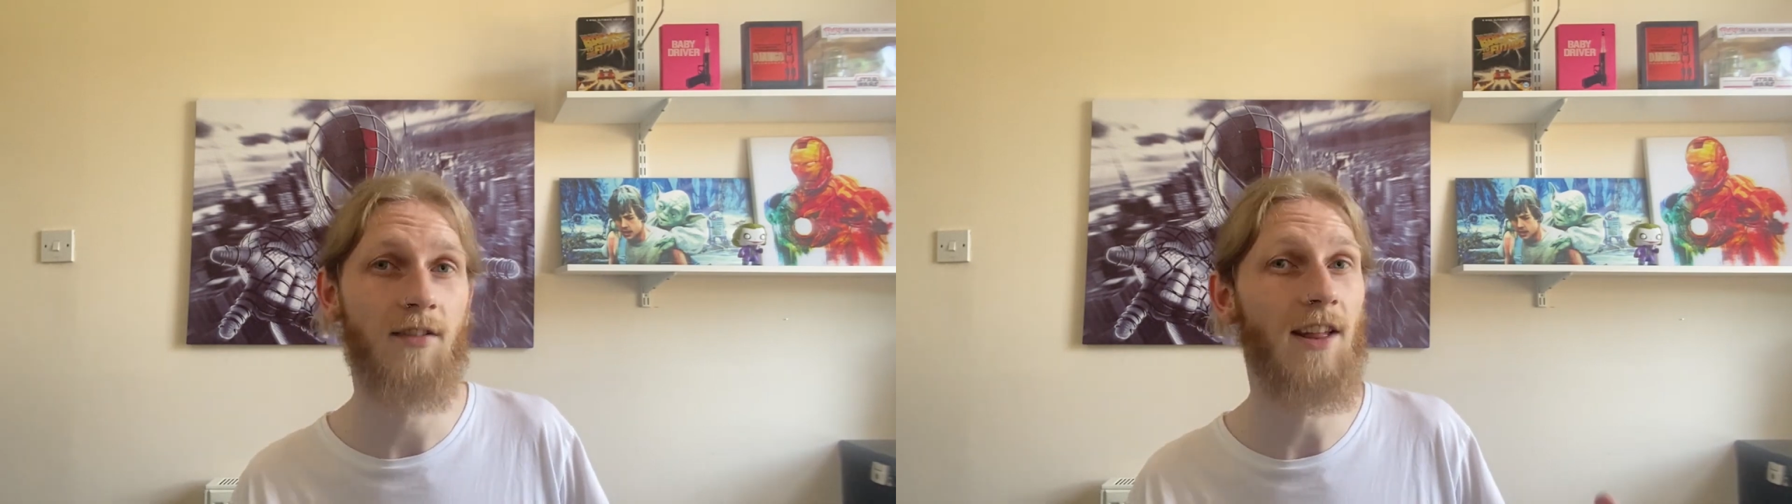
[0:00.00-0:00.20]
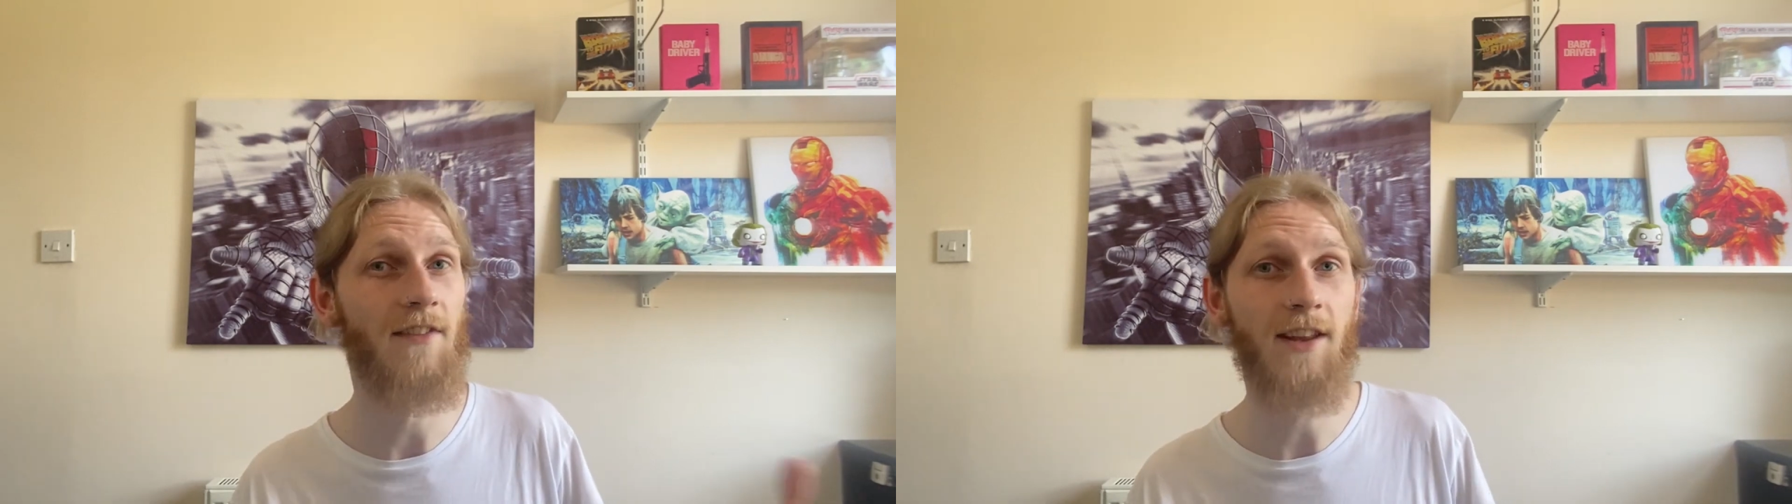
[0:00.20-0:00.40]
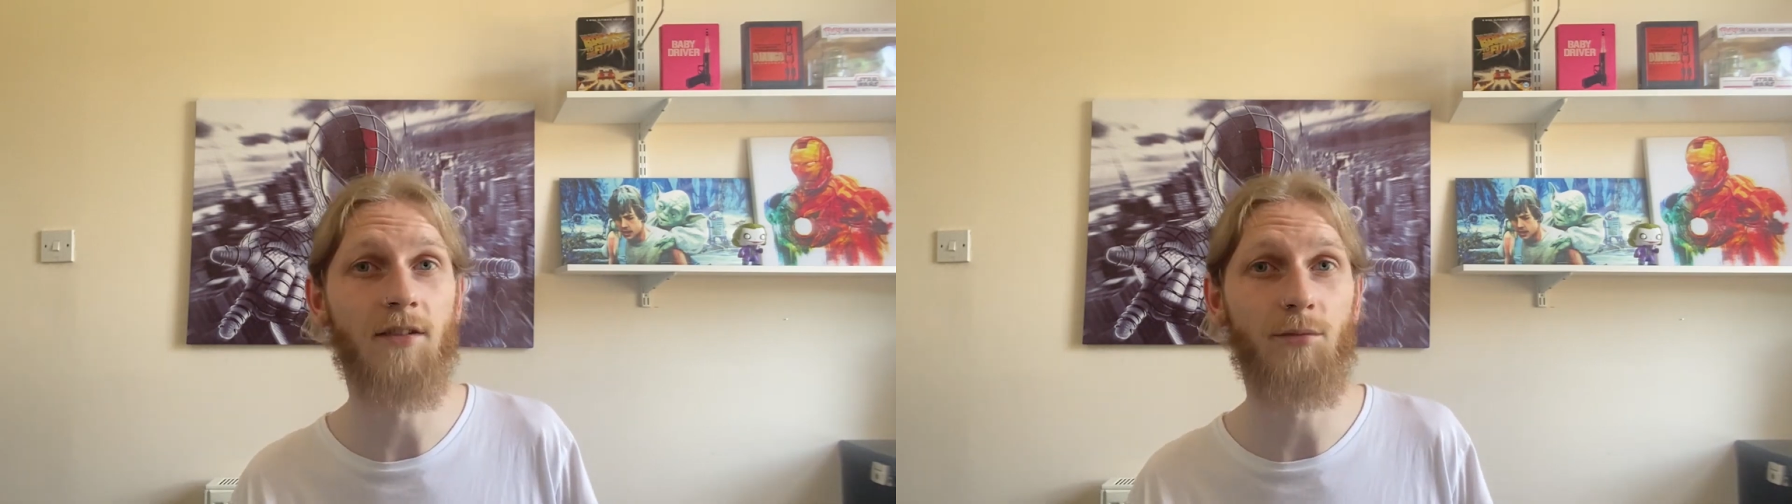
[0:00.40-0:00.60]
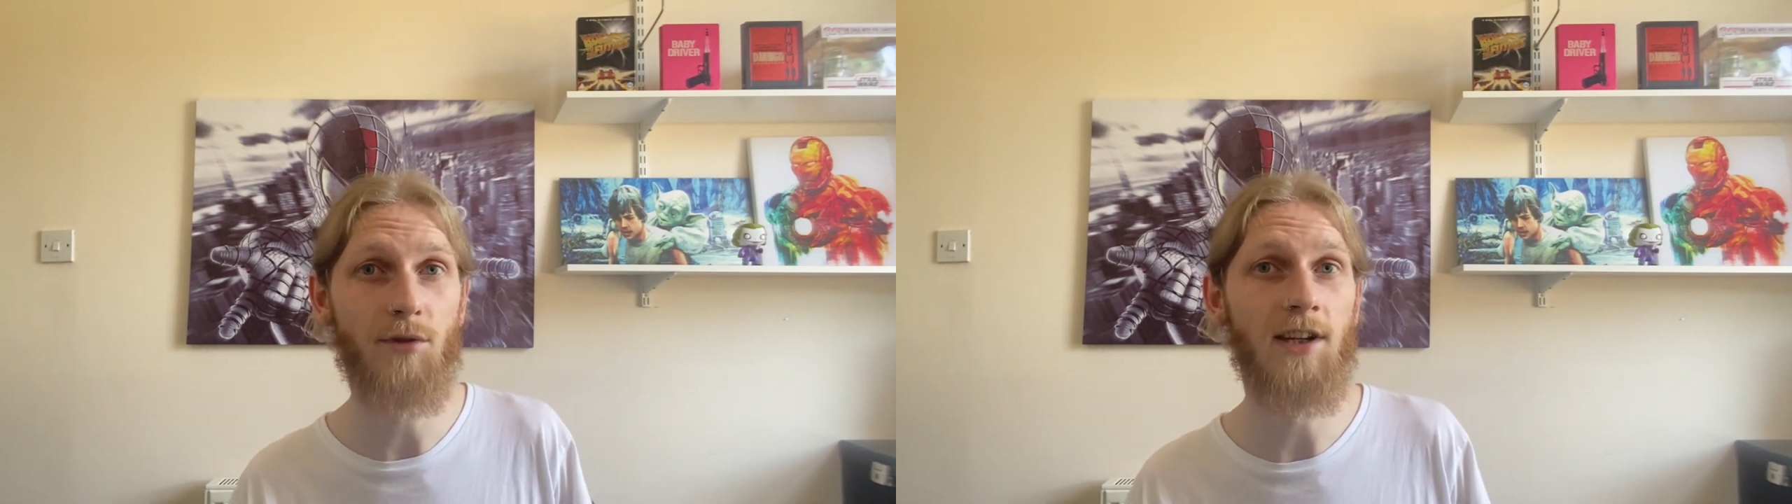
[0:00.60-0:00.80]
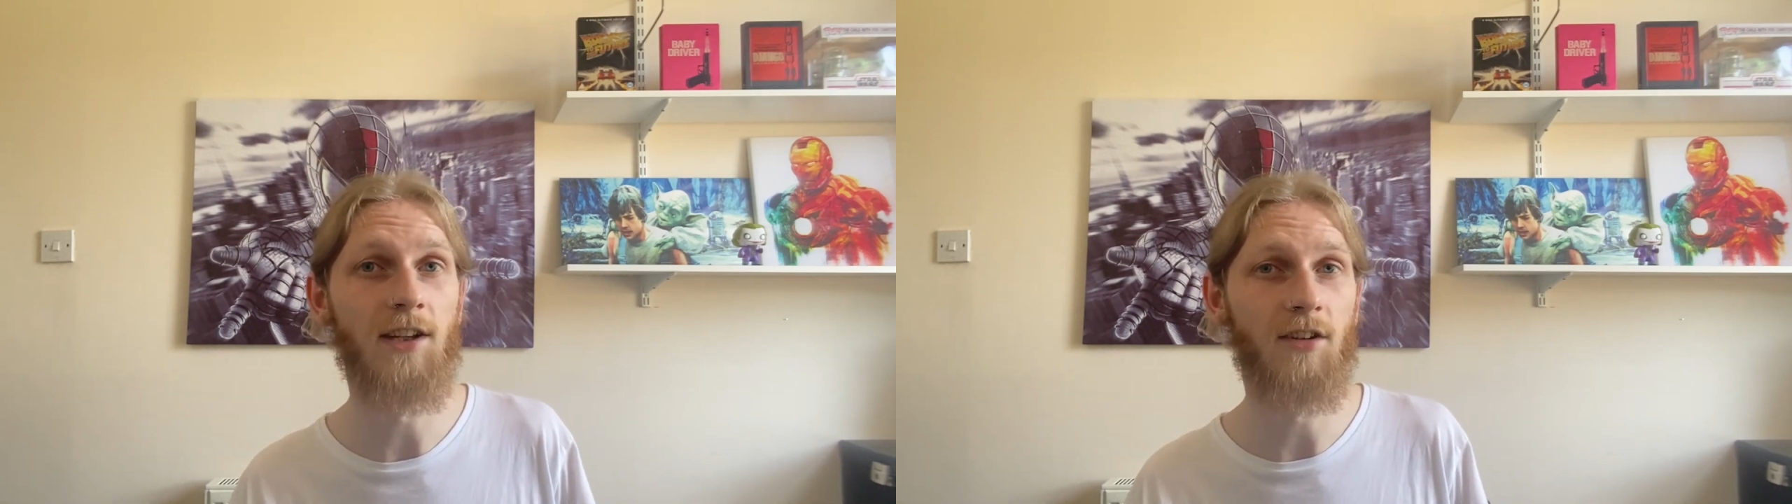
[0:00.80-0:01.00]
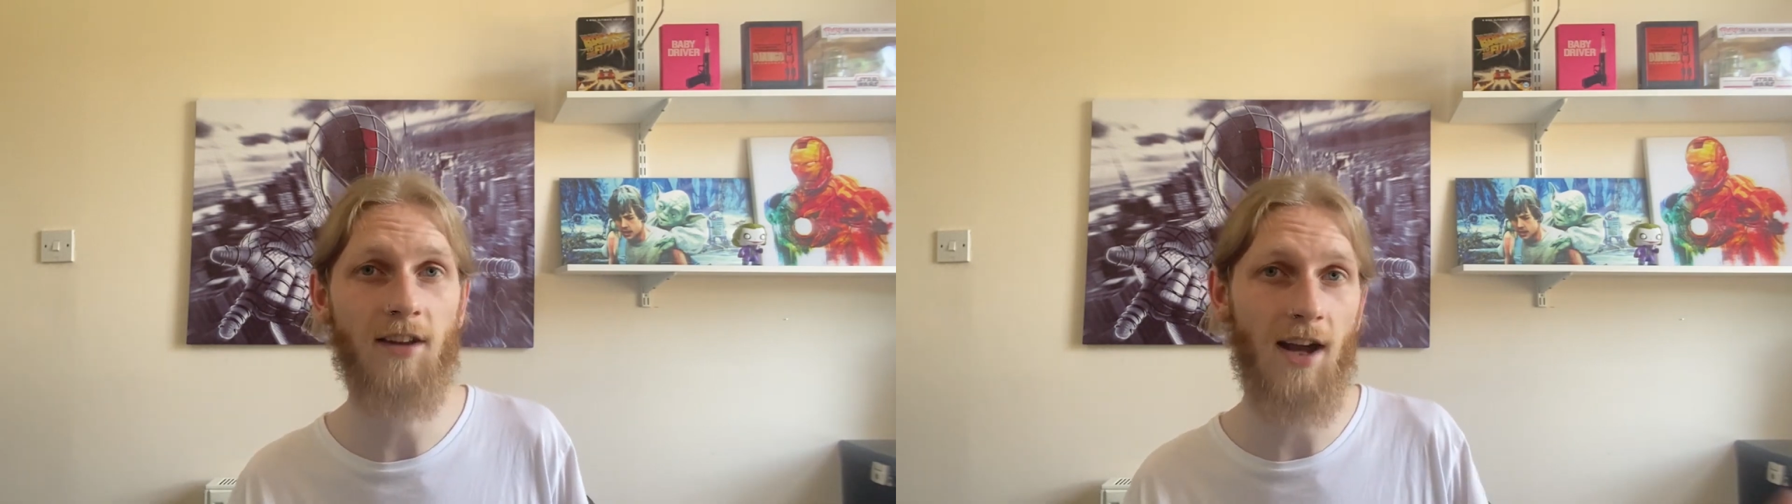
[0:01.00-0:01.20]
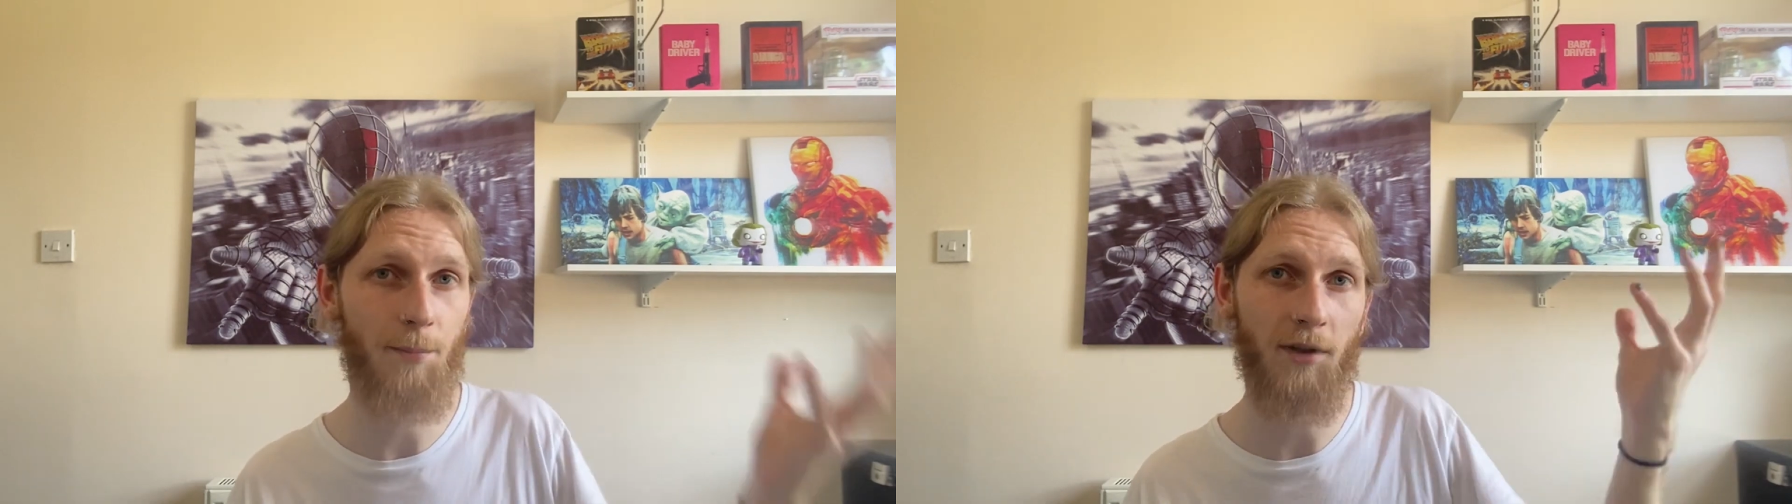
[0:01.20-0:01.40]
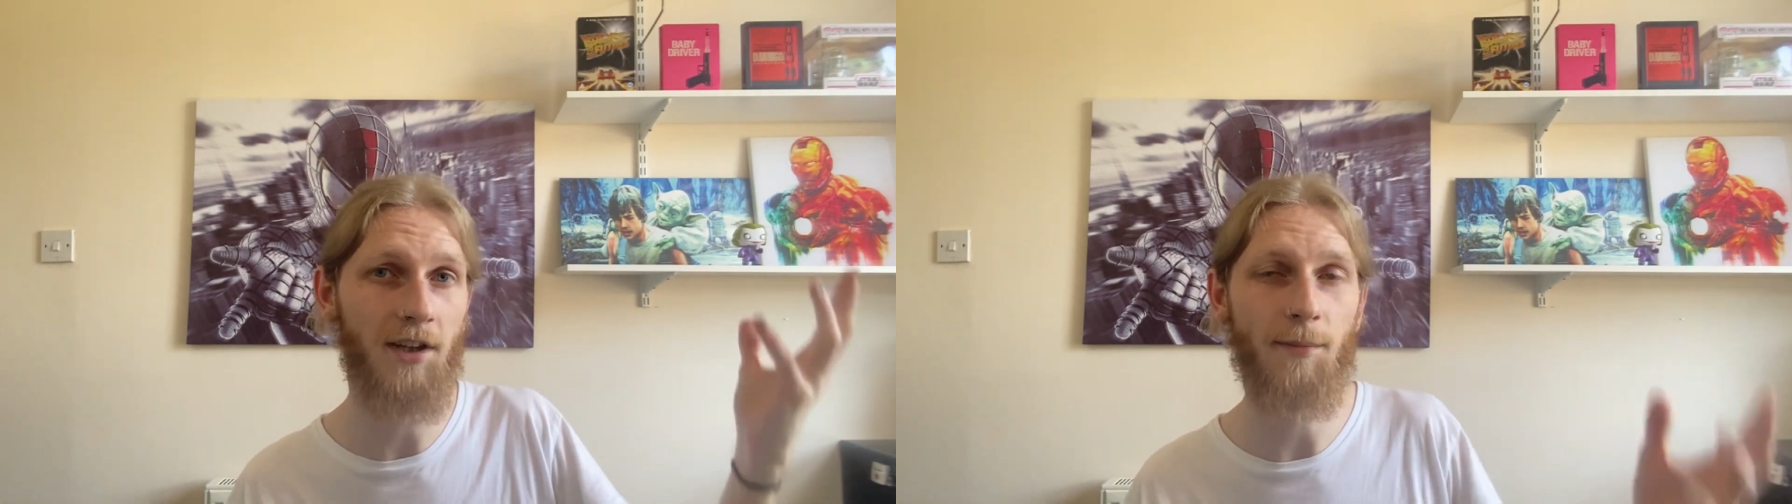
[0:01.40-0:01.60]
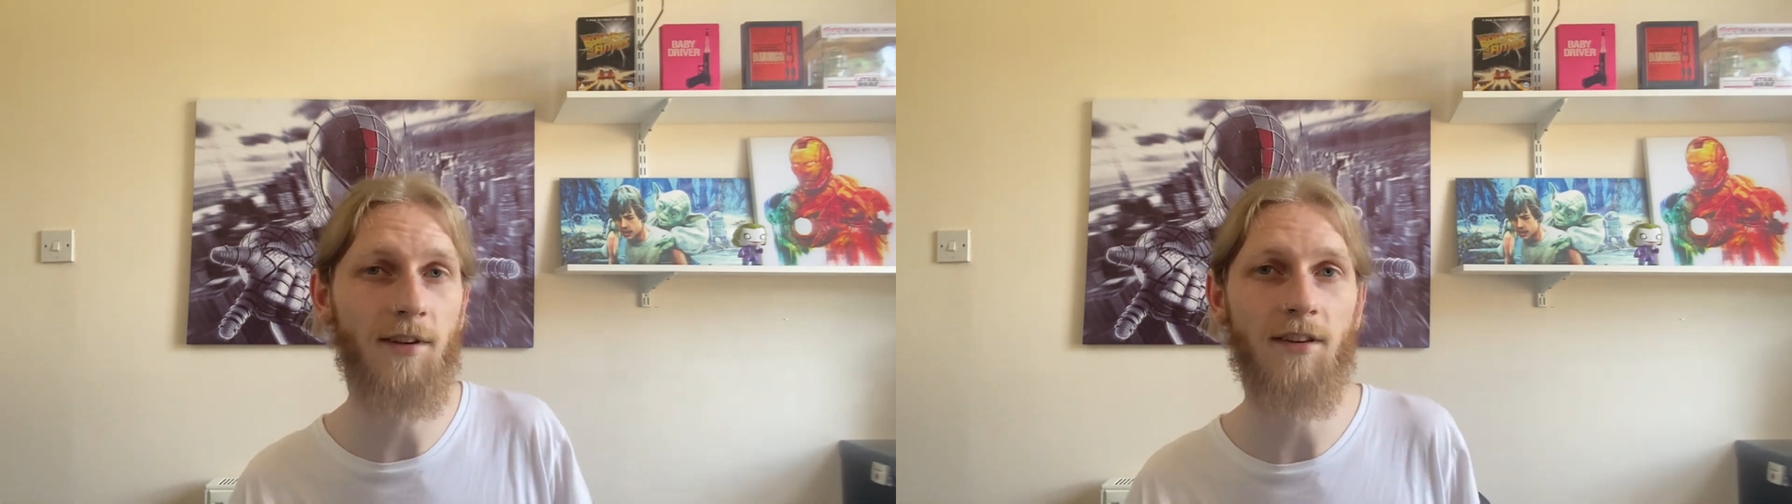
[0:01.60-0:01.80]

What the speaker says: then this really just catapulted him into